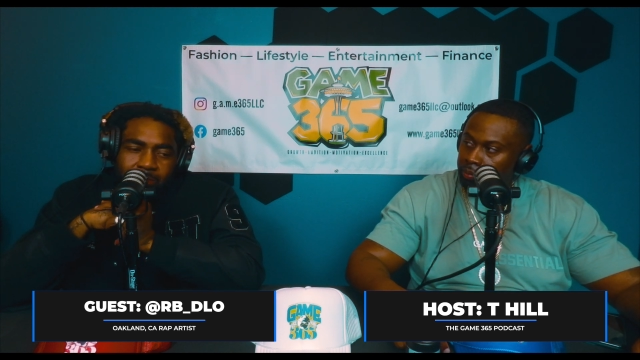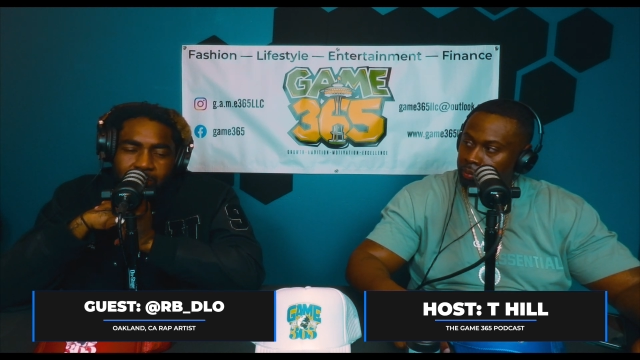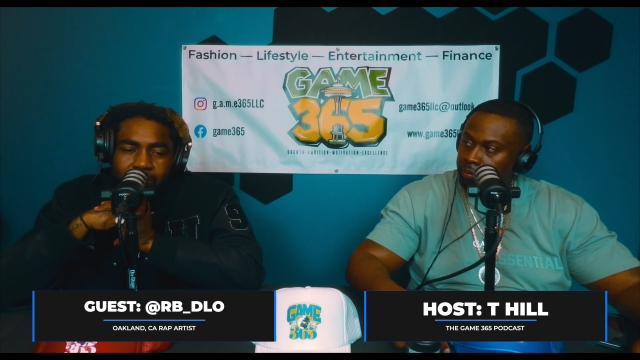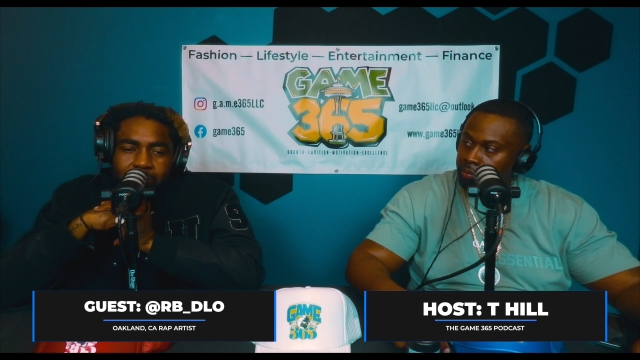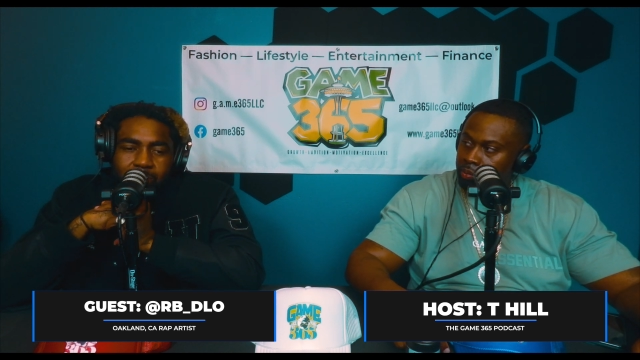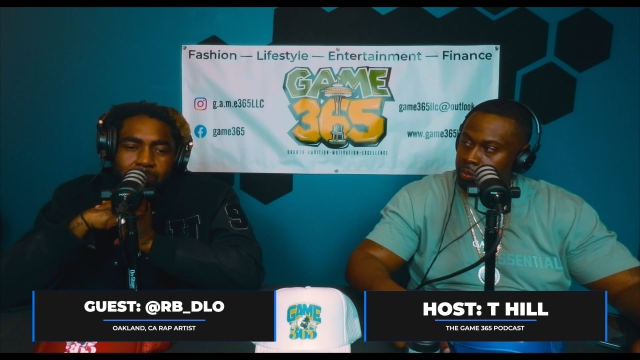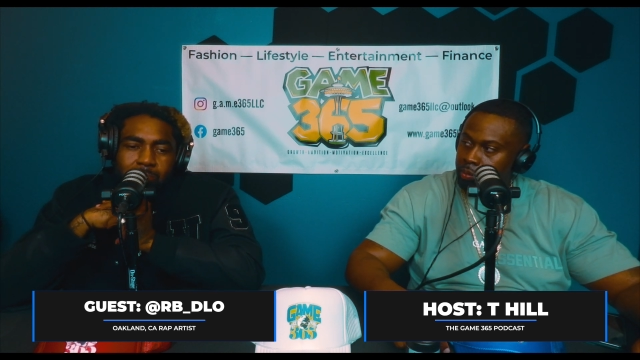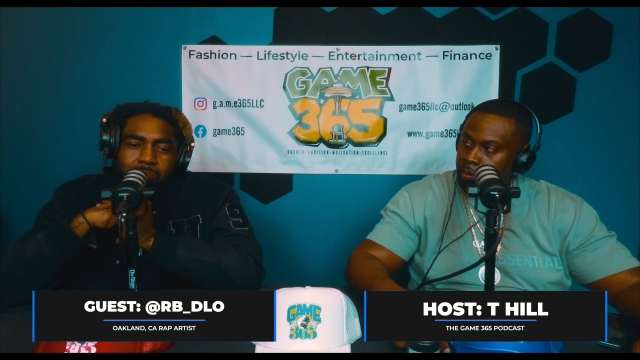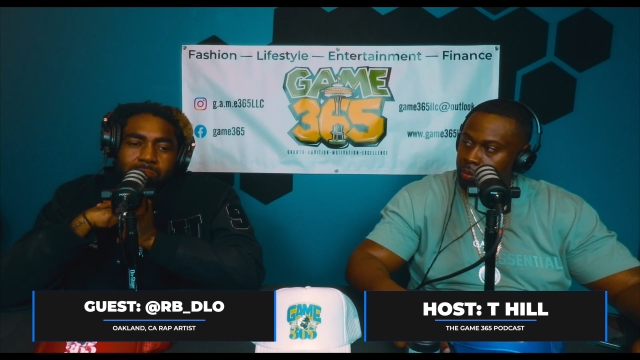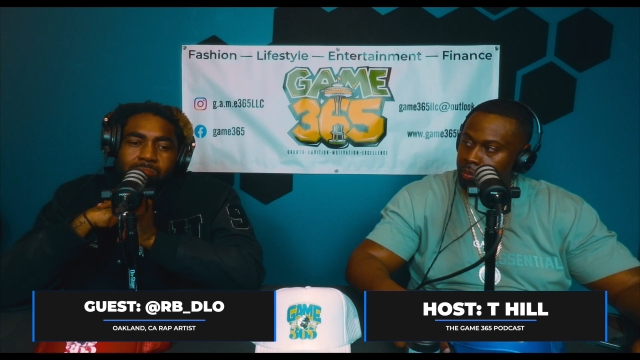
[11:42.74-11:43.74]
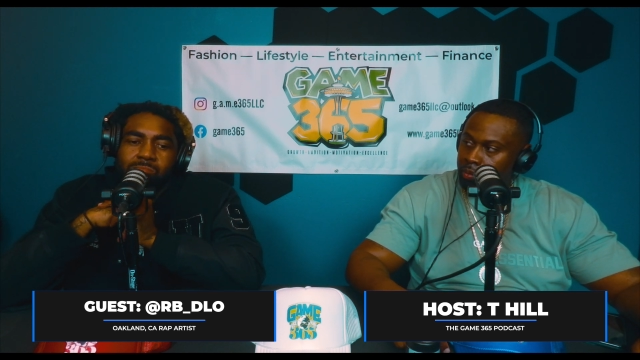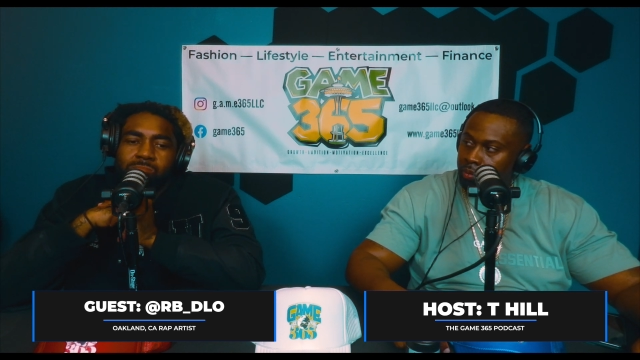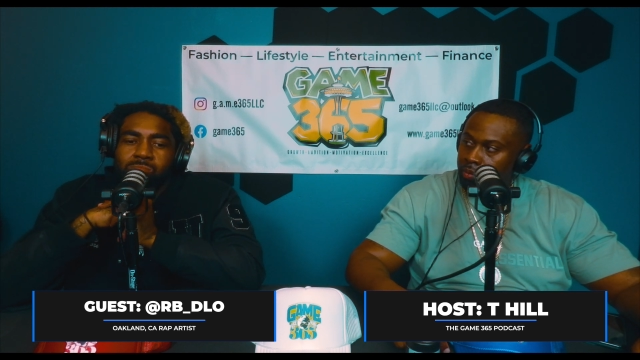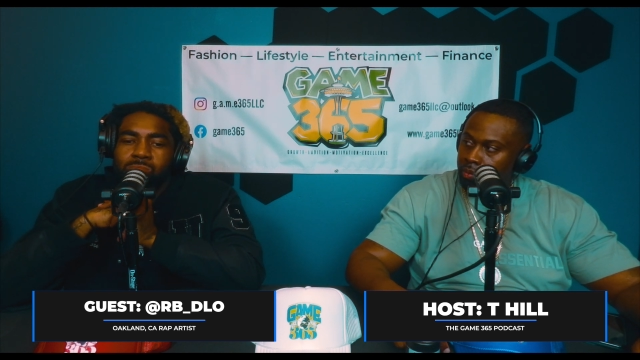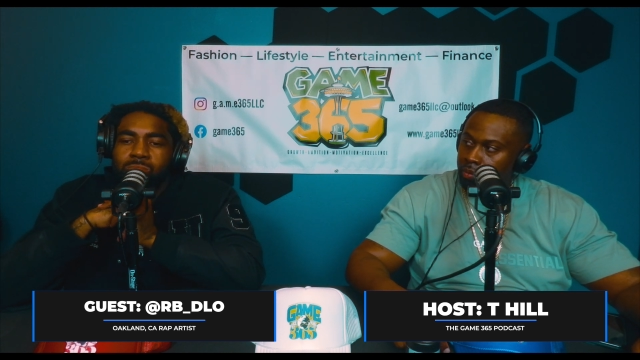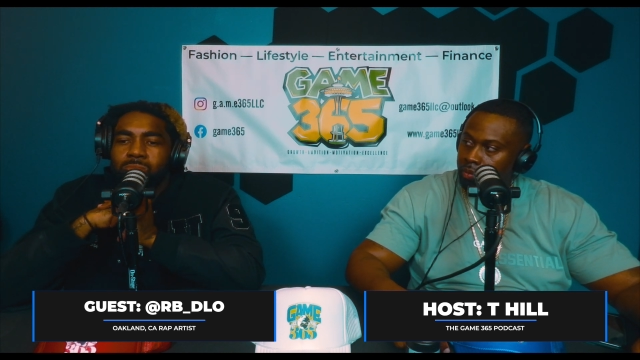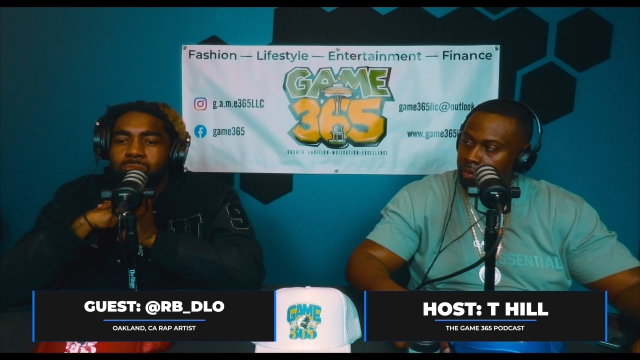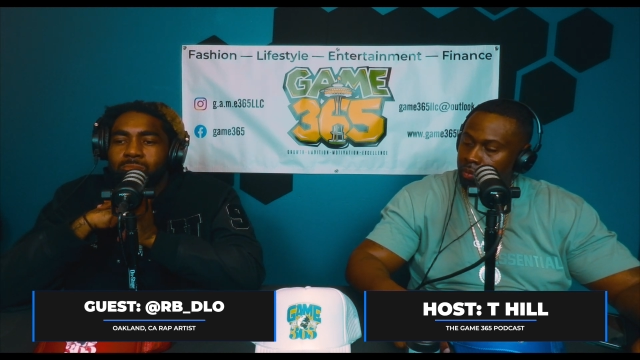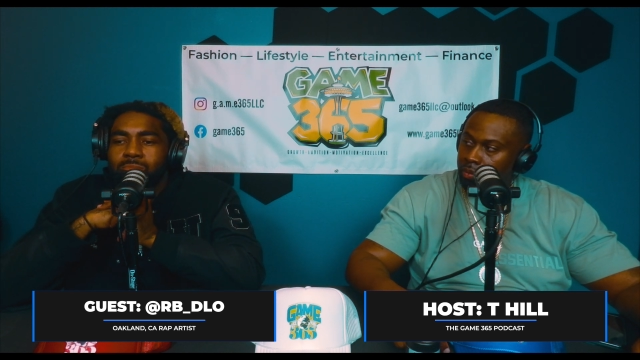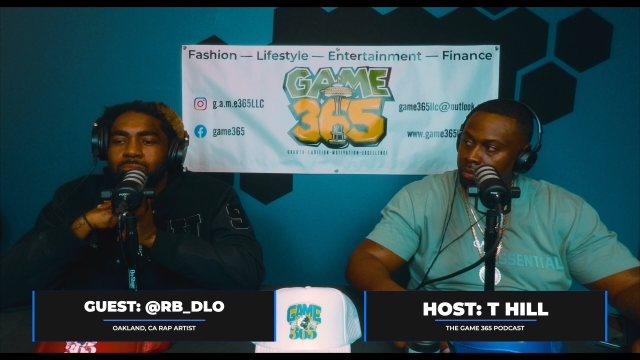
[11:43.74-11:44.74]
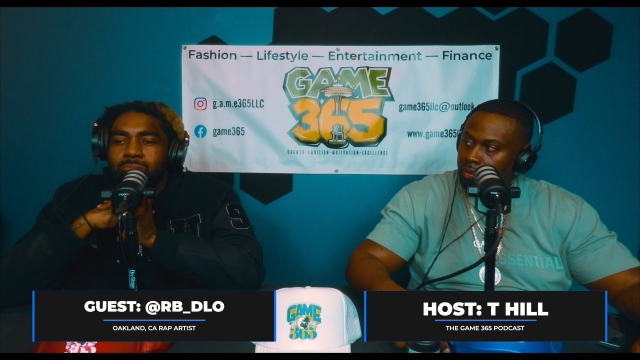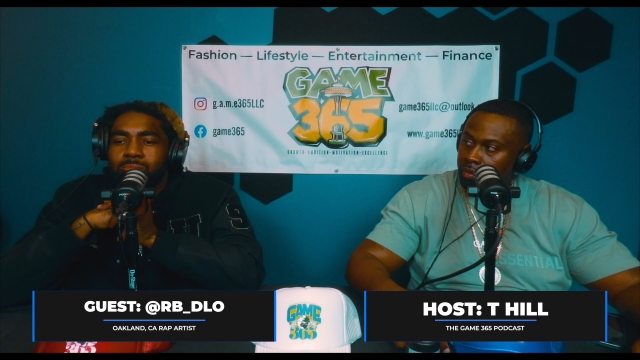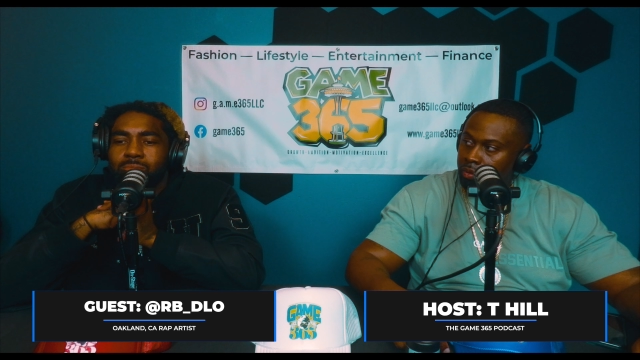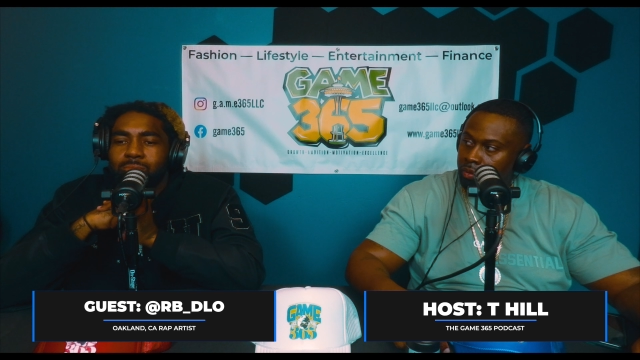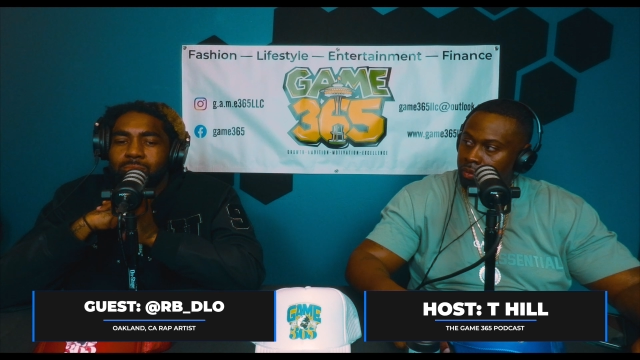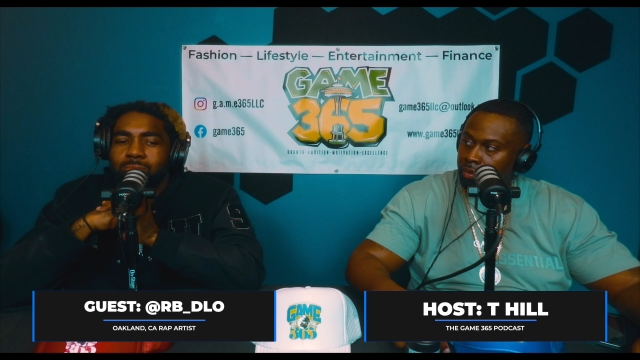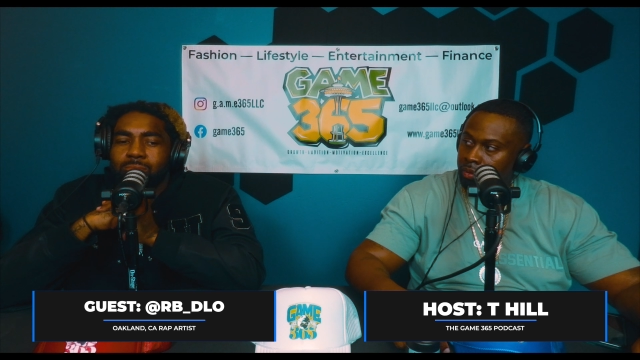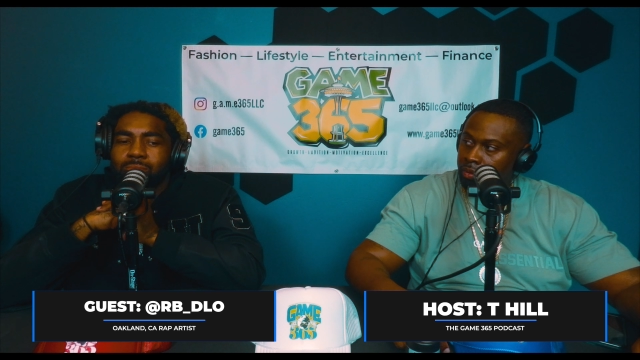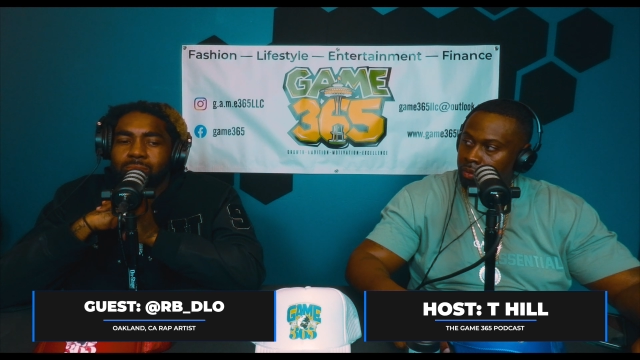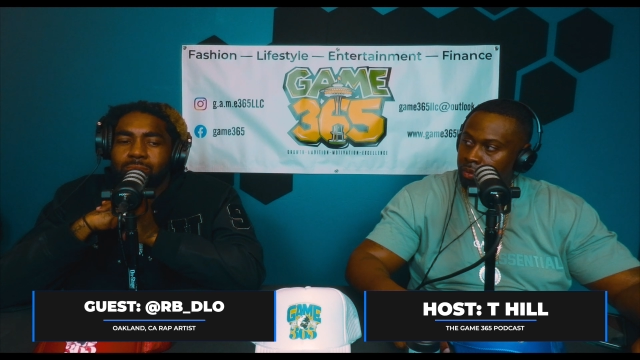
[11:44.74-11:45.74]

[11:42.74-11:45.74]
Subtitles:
(silence)